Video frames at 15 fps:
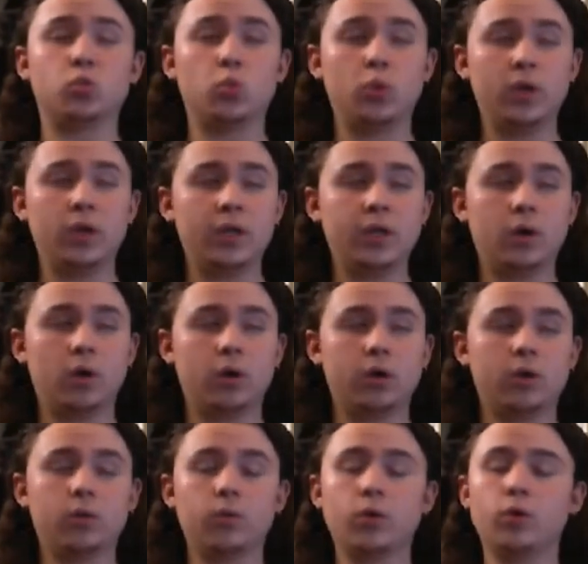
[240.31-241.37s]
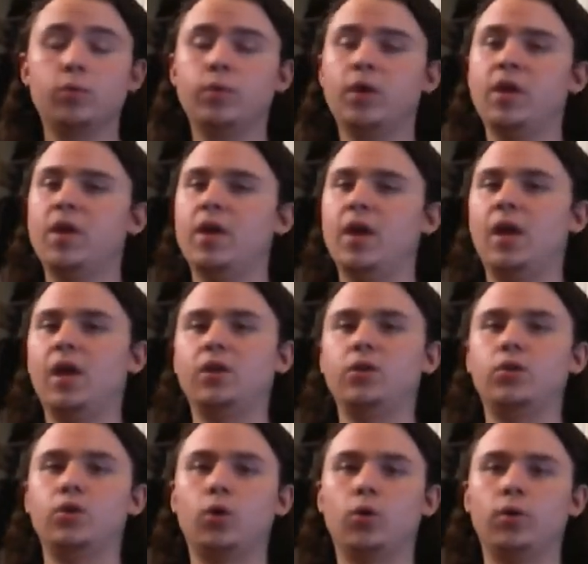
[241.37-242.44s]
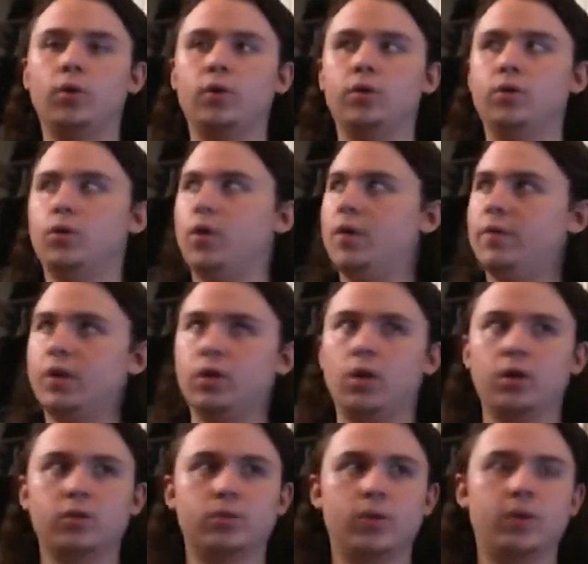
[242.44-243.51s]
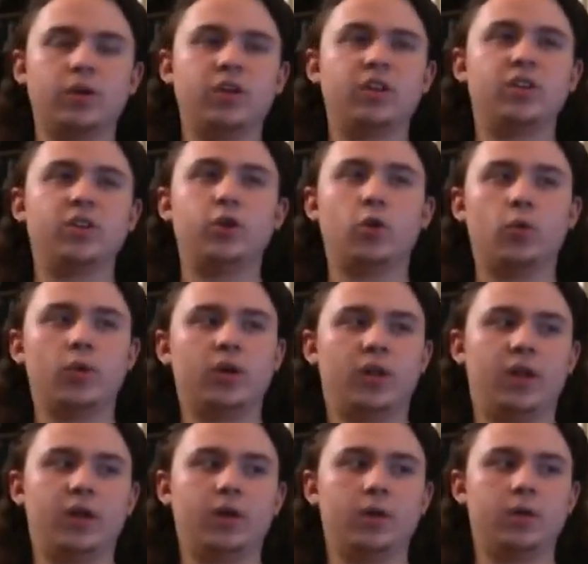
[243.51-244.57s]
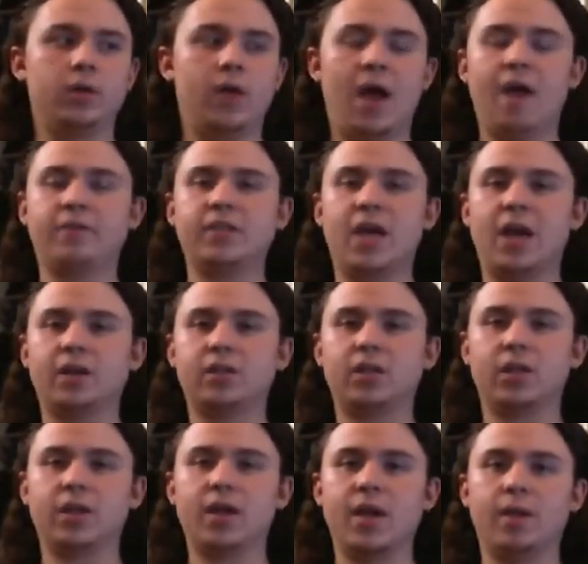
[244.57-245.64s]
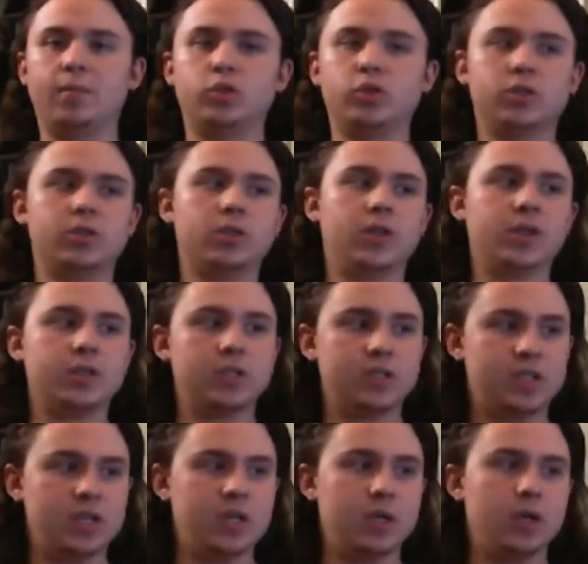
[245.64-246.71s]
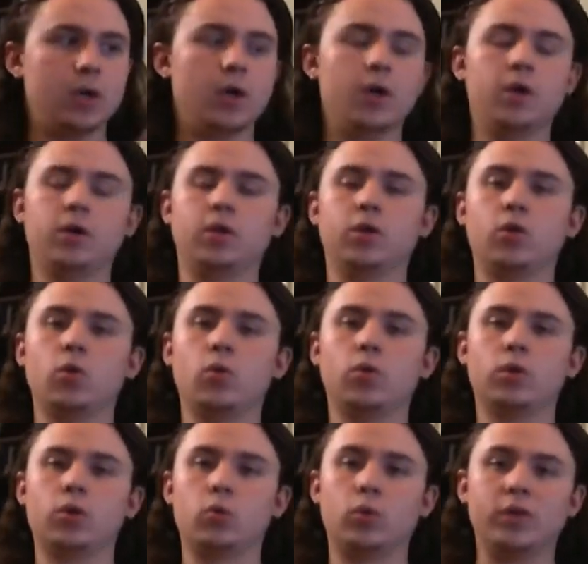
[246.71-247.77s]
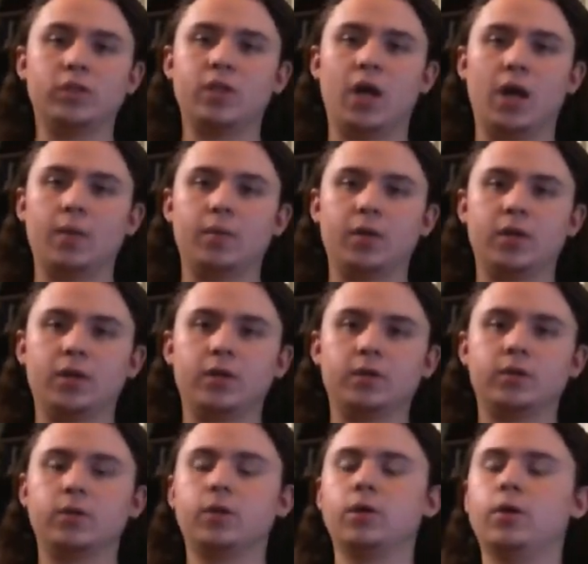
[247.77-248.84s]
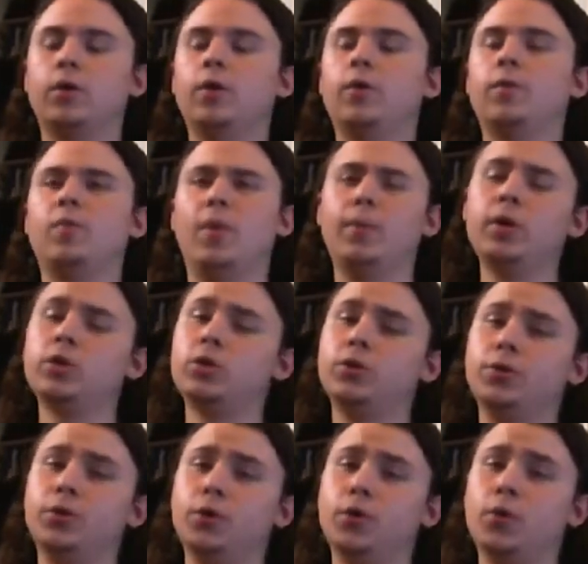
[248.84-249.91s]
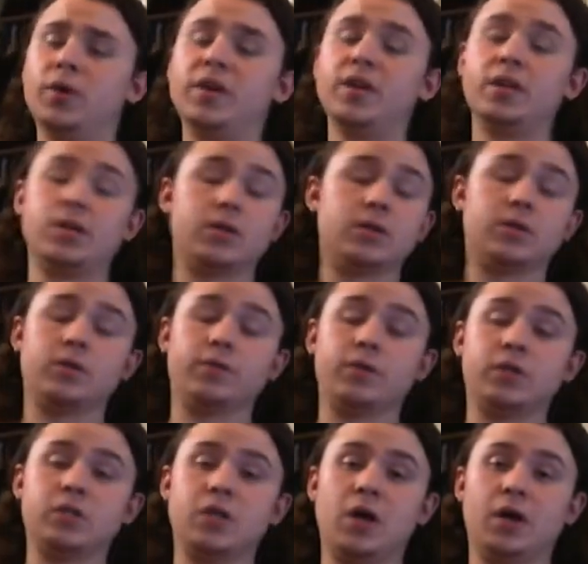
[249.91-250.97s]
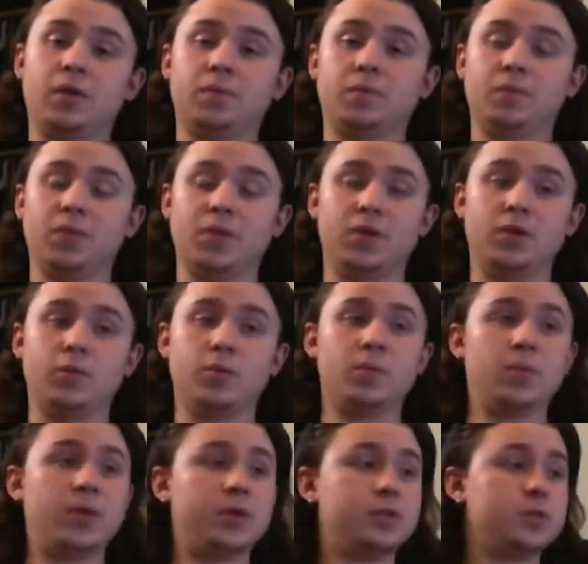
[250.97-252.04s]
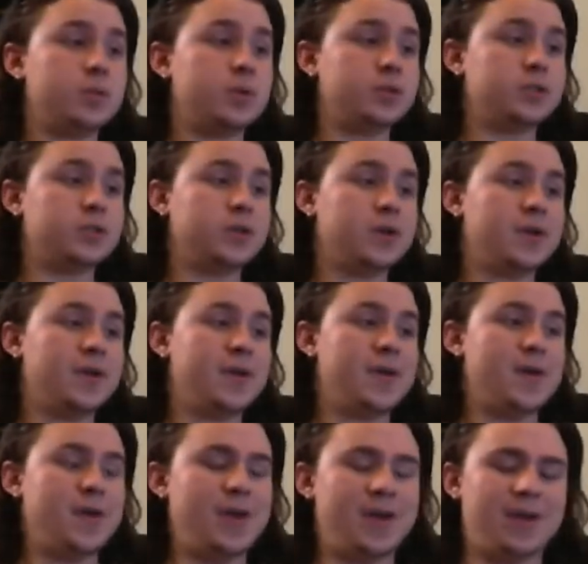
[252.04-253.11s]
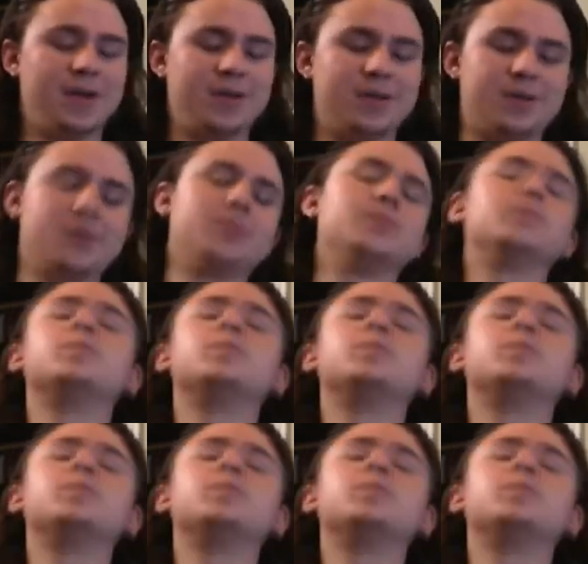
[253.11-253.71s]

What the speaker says: and it's really dark in the room and you don't have any clocks around, and you don't want to like have to exit the game just to like see in the corner what time it is. I'm pretty sure you know what date it is. If it's not, then you've been playing too much. And